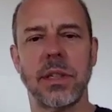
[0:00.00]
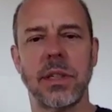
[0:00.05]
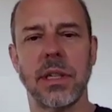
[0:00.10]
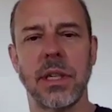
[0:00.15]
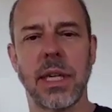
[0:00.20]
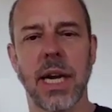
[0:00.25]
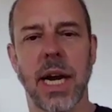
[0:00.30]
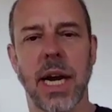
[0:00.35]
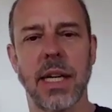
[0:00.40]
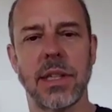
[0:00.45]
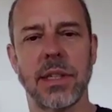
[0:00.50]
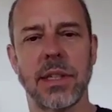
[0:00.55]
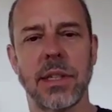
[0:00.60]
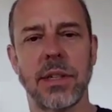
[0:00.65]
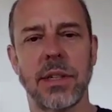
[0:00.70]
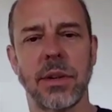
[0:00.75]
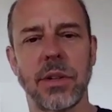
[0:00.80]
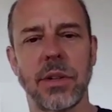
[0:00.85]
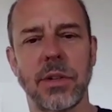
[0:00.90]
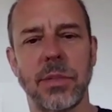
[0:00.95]

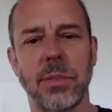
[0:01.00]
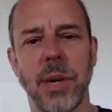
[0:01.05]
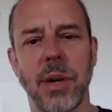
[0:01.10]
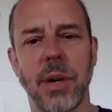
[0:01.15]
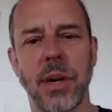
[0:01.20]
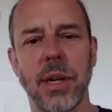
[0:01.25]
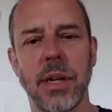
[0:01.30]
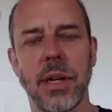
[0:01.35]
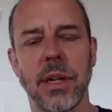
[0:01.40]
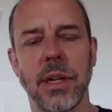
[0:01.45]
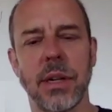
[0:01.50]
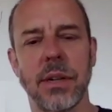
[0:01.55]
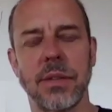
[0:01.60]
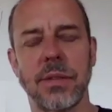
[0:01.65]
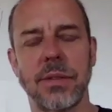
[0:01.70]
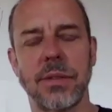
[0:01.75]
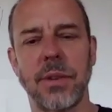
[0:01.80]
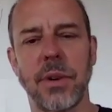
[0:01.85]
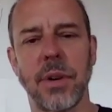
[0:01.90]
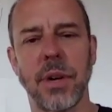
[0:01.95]
Geist or spirit,
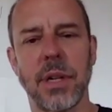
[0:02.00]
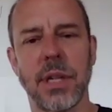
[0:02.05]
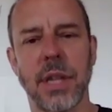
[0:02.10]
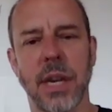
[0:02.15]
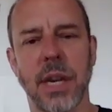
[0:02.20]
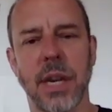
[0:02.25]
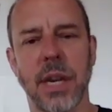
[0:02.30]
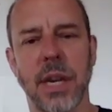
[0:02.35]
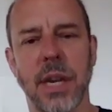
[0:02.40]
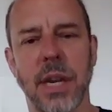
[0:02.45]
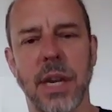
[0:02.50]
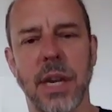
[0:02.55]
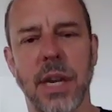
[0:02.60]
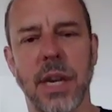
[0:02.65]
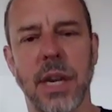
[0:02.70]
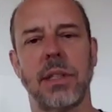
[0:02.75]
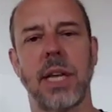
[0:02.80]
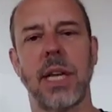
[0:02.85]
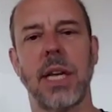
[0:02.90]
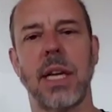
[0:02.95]
Freud talking
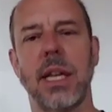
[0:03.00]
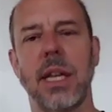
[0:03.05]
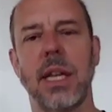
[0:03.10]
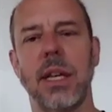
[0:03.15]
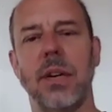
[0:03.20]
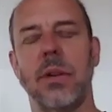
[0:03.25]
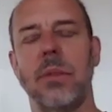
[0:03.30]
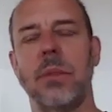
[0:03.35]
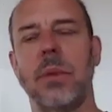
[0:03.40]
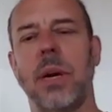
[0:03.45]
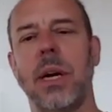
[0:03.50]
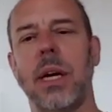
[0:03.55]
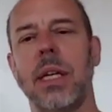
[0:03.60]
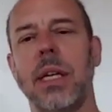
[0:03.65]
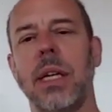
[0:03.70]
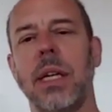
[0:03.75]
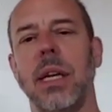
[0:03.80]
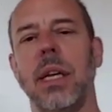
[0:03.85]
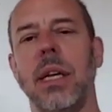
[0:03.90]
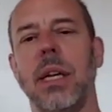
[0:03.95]
about psyche or
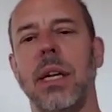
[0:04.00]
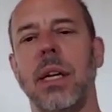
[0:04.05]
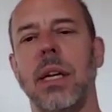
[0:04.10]
mind,